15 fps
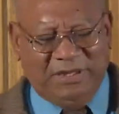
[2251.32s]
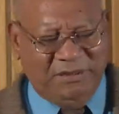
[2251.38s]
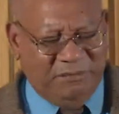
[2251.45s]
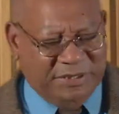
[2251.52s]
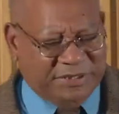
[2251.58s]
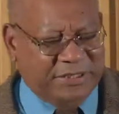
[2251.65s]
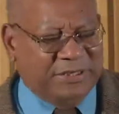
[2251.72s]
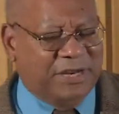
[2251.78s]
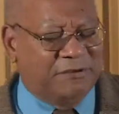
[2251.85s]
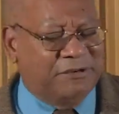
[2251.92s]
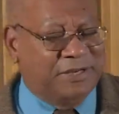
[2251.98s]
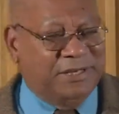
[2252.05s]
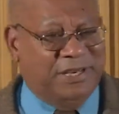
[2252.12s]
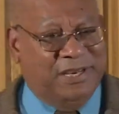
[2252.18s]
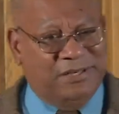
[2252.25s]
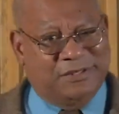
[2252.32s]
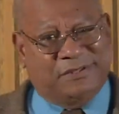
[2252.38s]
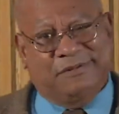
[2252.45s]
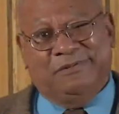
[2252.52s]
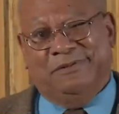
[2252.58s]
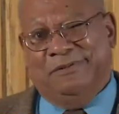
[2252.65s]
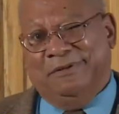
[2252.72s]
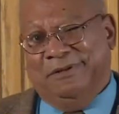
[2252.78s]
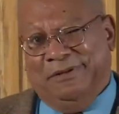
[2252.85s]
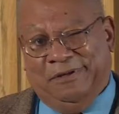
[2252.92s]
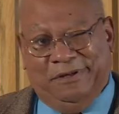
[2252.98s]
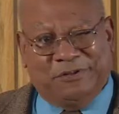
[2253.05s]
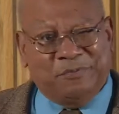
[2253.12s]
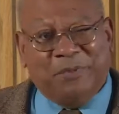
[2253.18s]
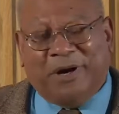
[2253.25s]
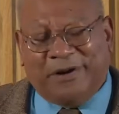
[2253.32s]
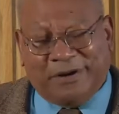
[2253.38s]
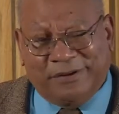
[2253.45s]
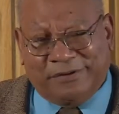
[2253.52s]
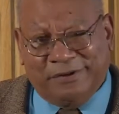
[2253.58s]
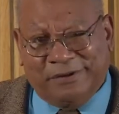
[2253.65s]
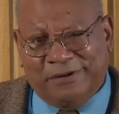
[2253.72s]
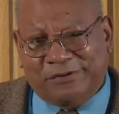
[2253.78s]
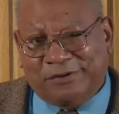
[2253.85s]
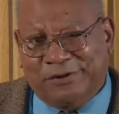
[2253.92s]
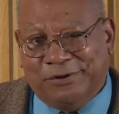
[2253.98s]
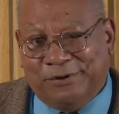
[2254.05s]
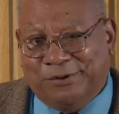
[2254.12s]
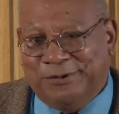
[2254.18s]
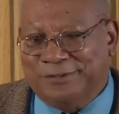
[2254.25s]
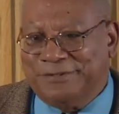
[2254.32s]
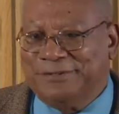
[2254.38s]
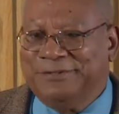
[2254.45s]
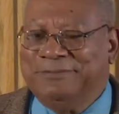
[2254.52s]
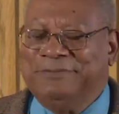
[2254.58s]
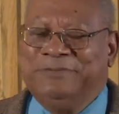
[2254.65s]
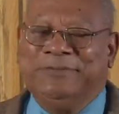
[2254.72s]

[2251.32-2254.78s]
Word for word: But then I realized it's marketing, it's laws.